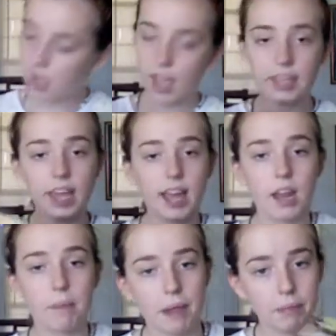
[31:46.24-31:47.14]
again
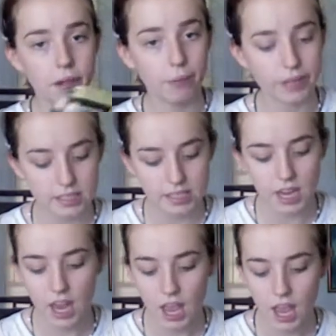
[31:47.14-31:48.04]
a baby quilt.
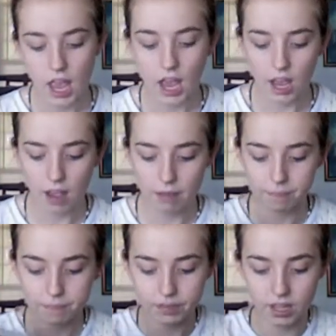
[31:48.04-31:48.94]
I
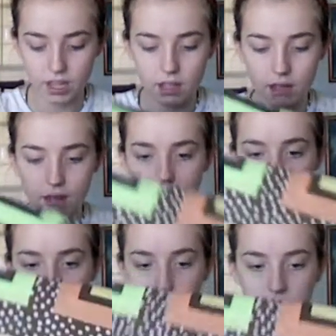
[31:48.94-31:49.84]

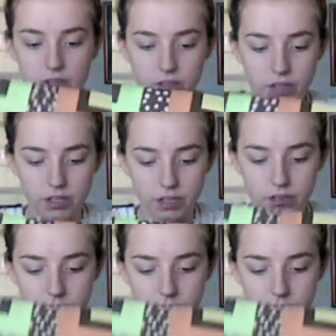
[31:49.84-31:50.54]
was going to go to